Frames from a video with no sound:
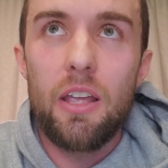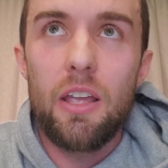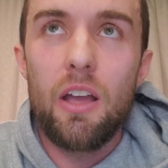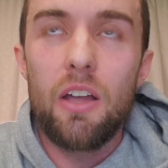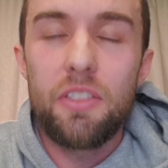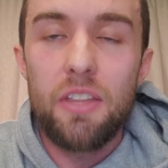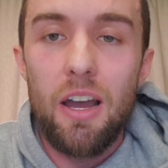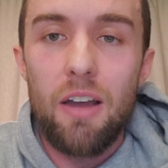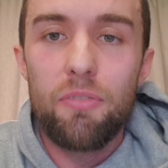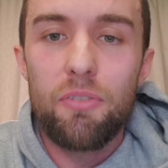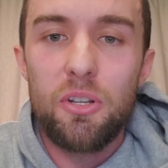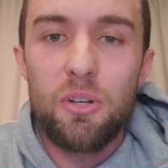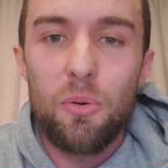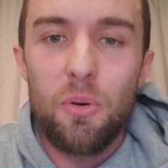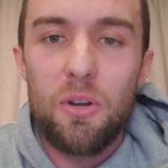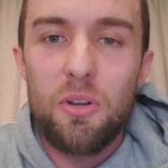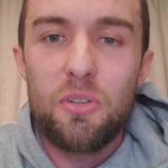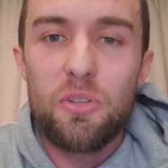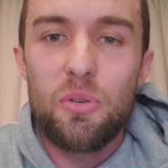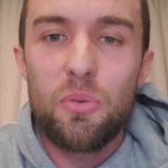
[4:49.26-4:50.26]
enough in
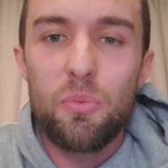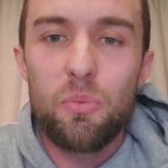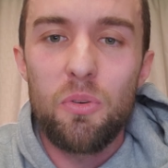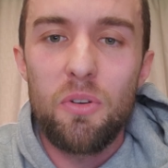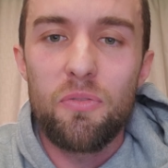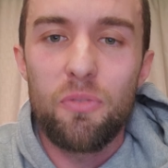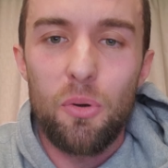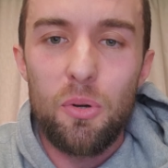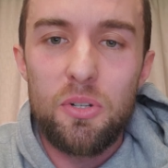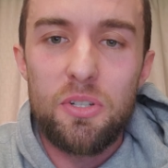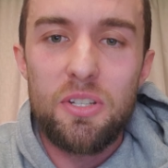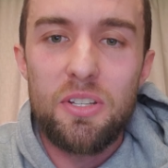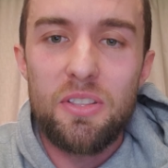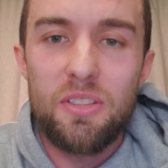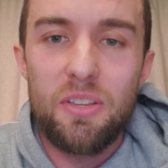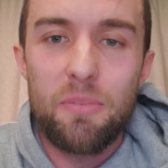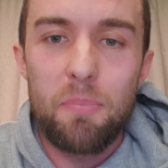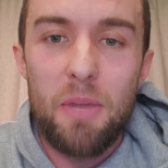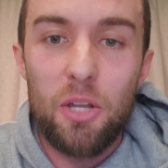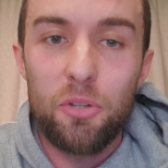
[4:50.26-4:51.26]
order to reverse
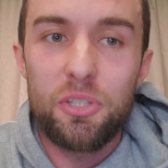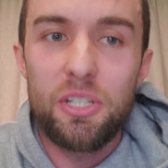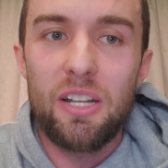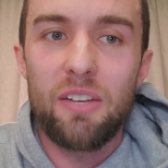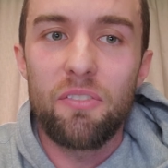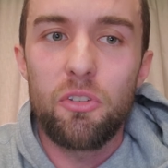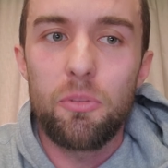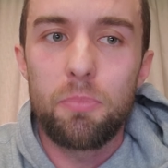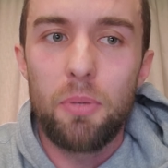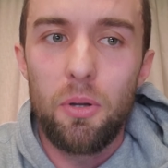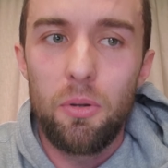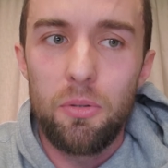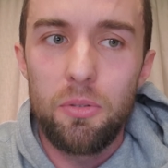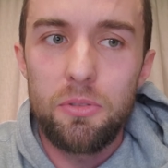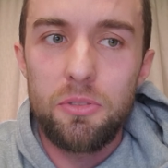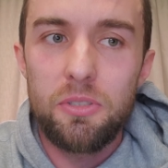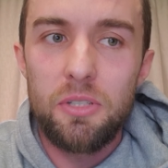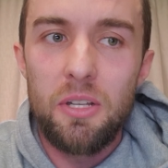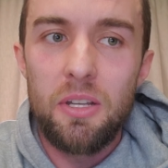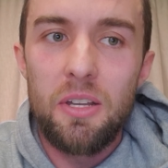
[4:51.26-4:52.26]
the melting of the
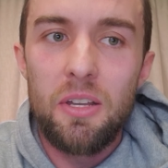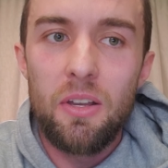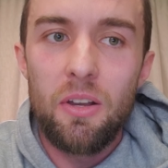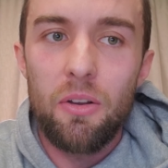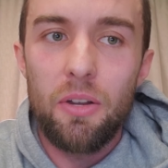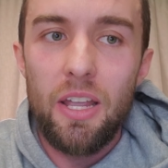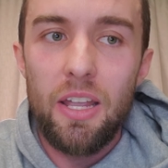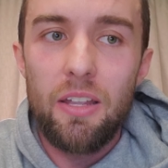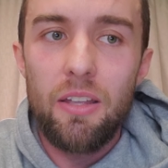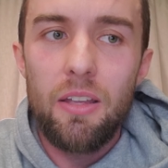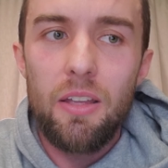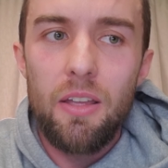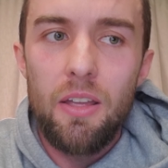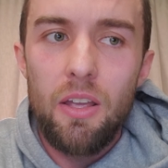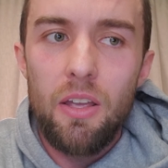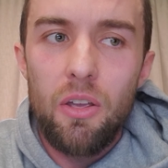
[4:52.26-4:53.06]
poles, okay?